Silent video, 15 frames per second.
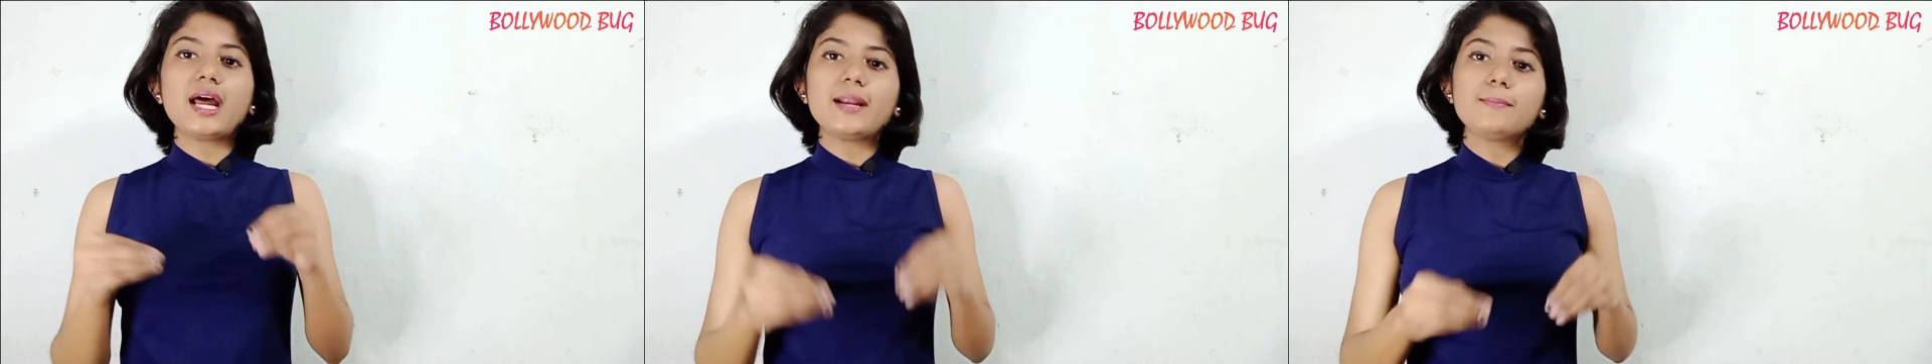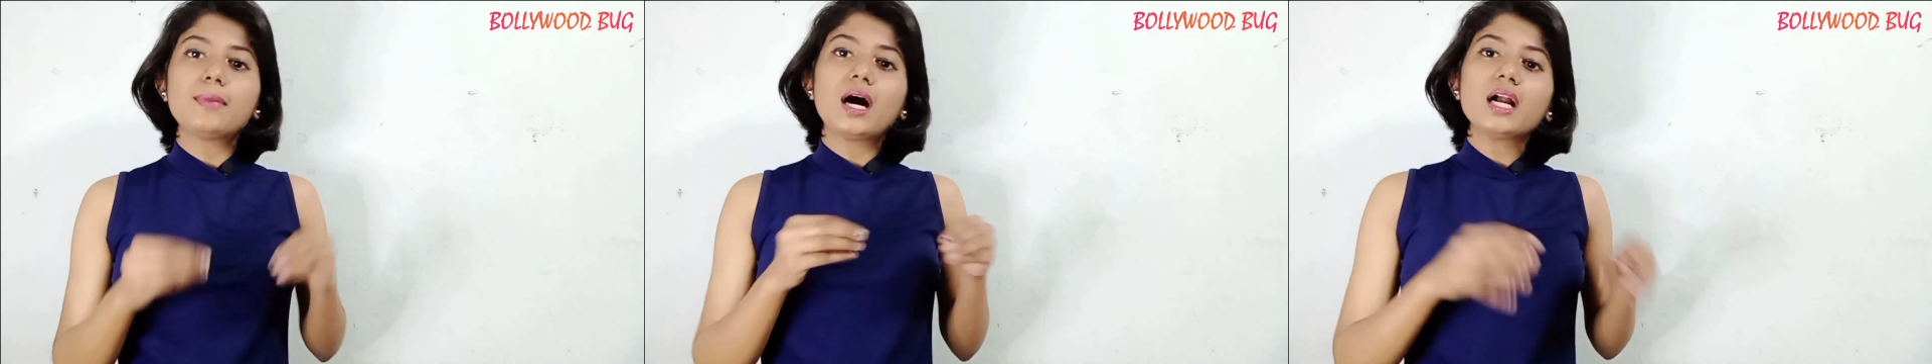
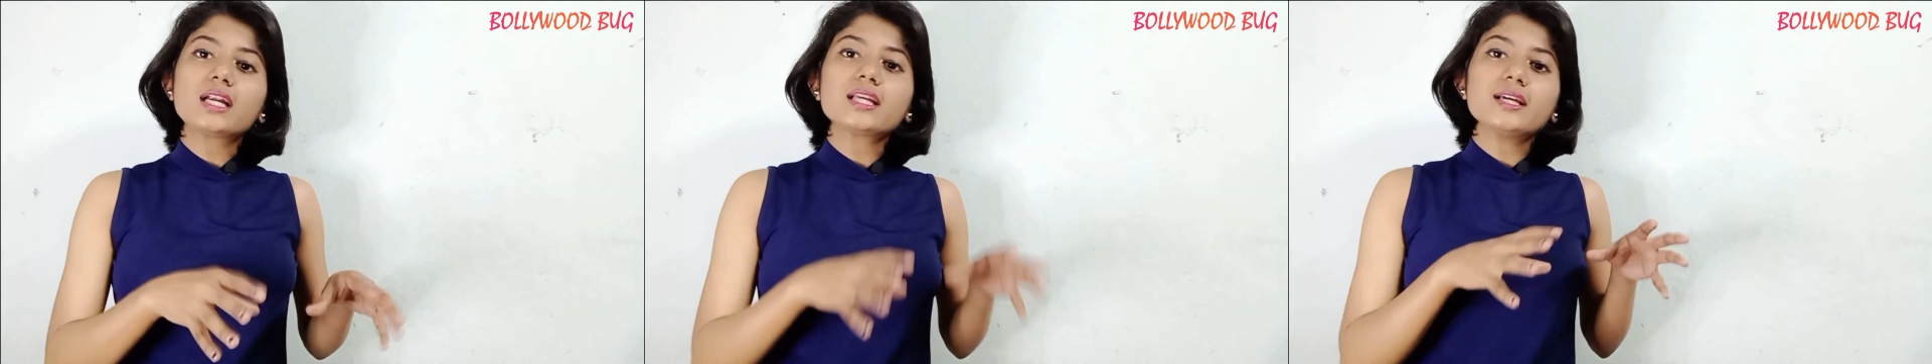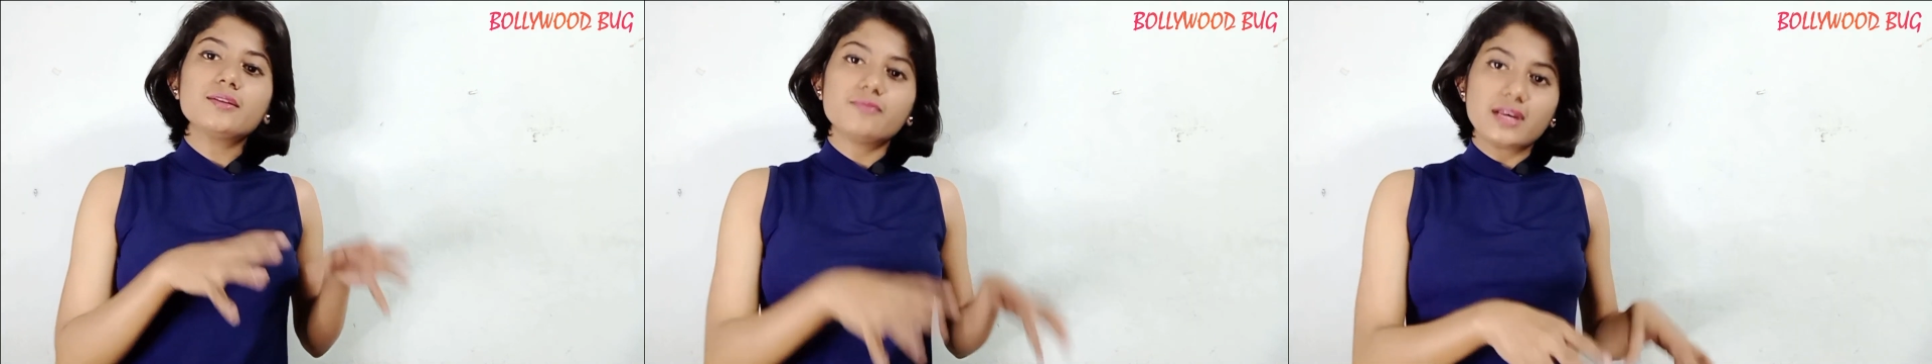and part
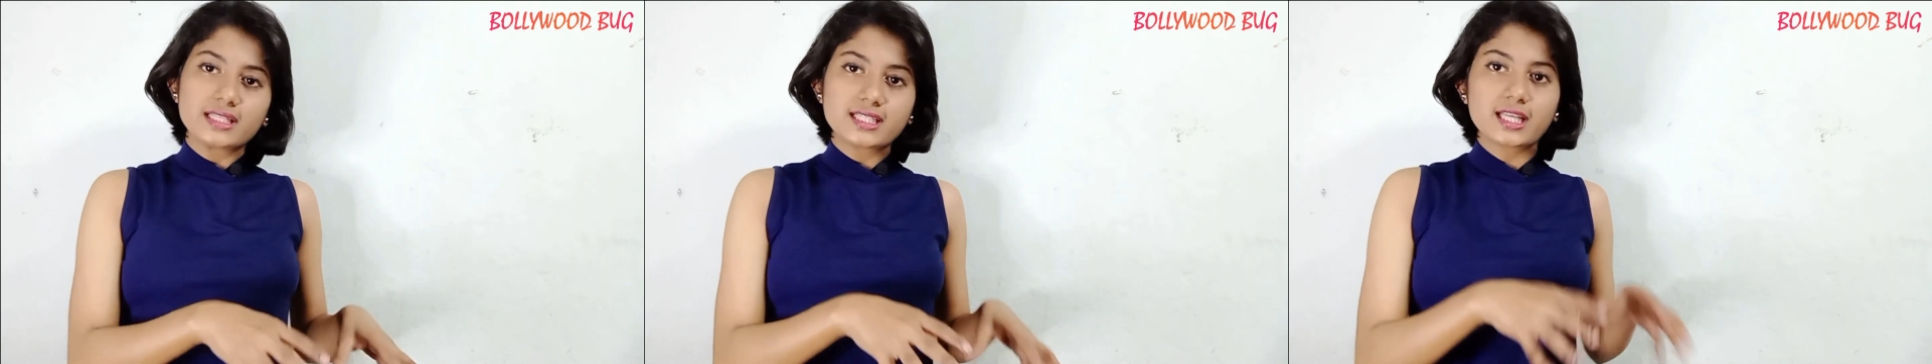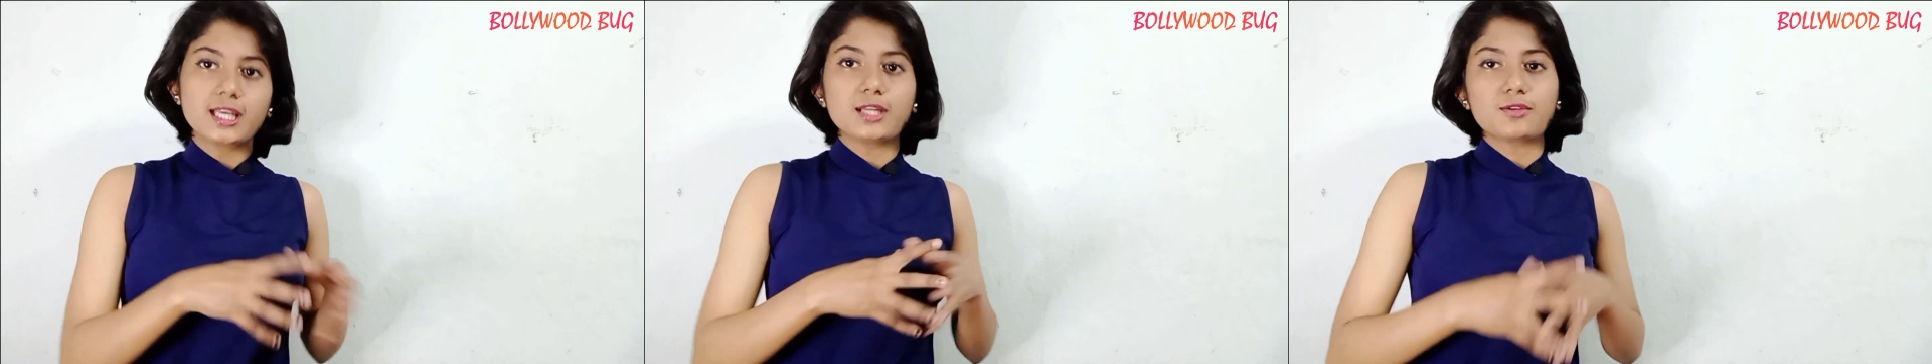
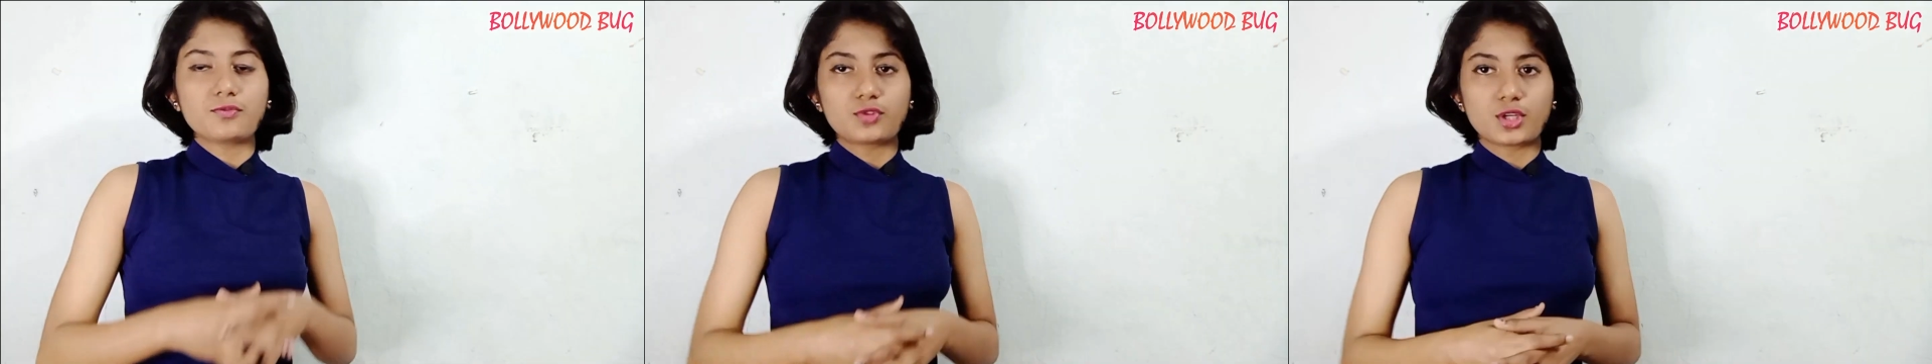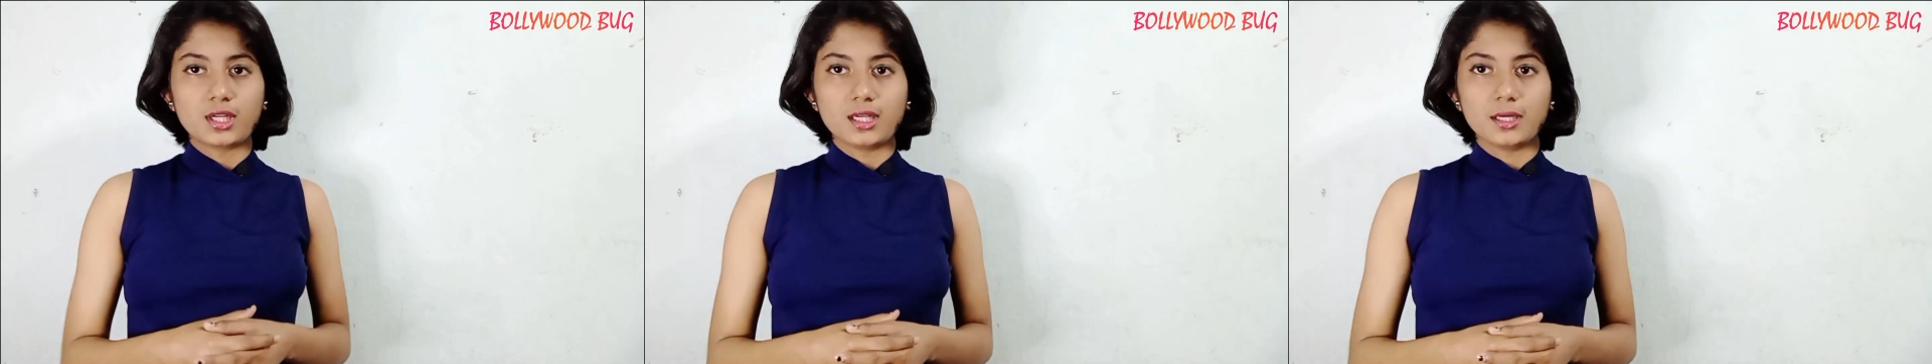
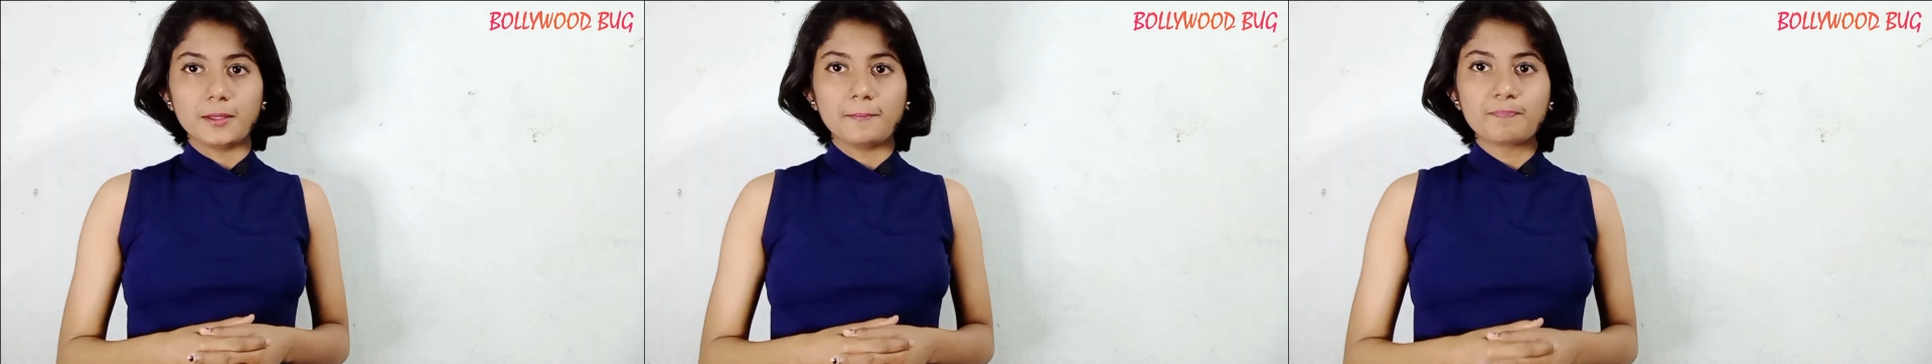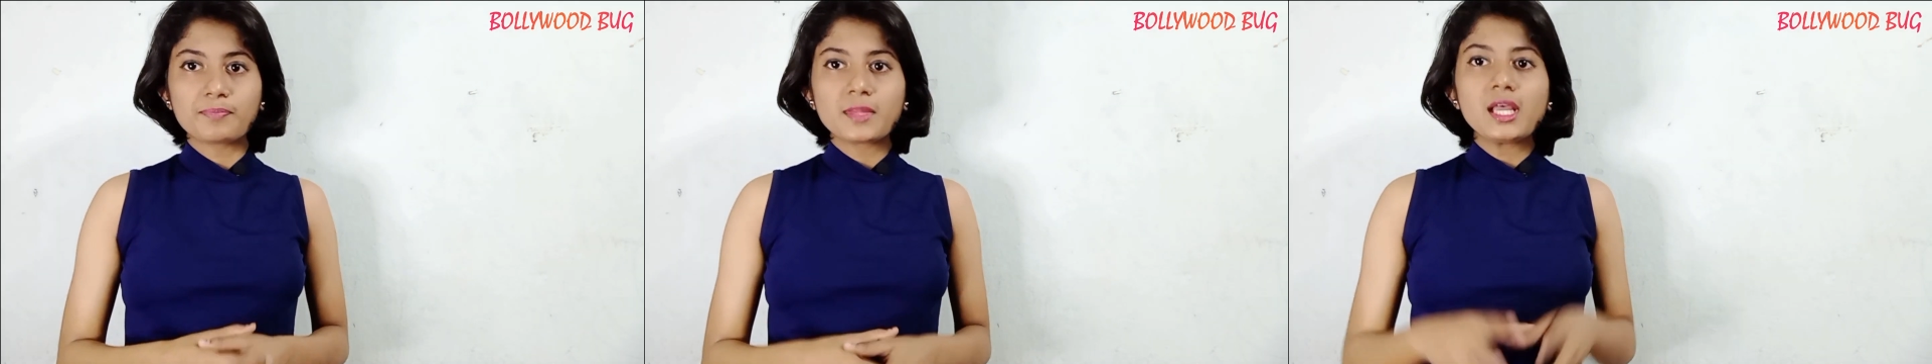investigative thriller.